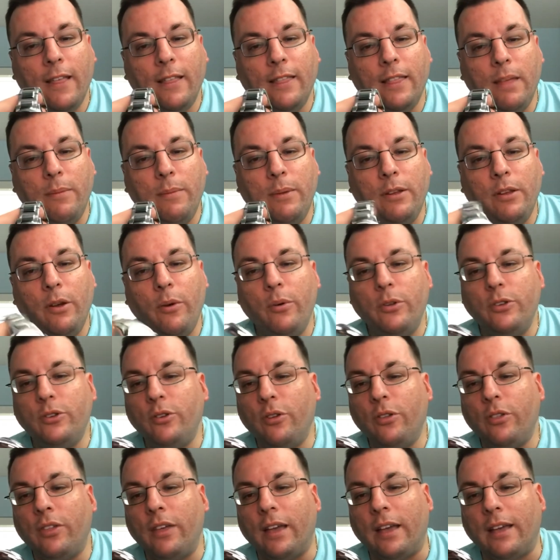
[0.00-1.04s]
Let me know what
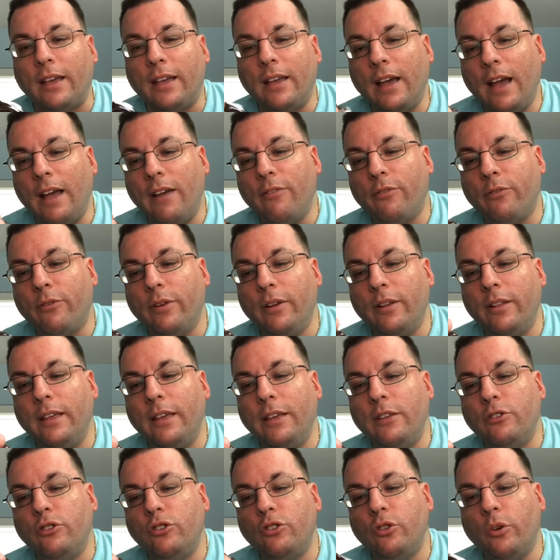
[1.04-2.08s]
you think. I've really
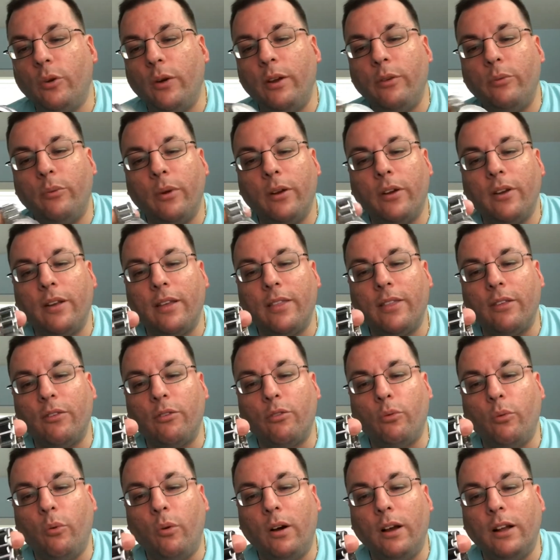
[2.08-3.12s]
enjoyed wearing
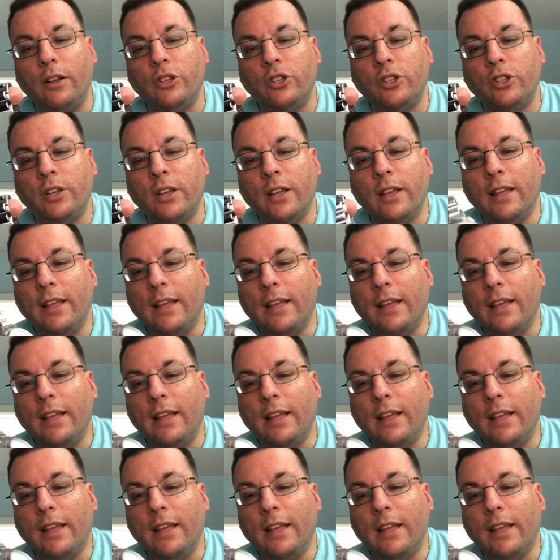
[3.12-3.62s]
this watch.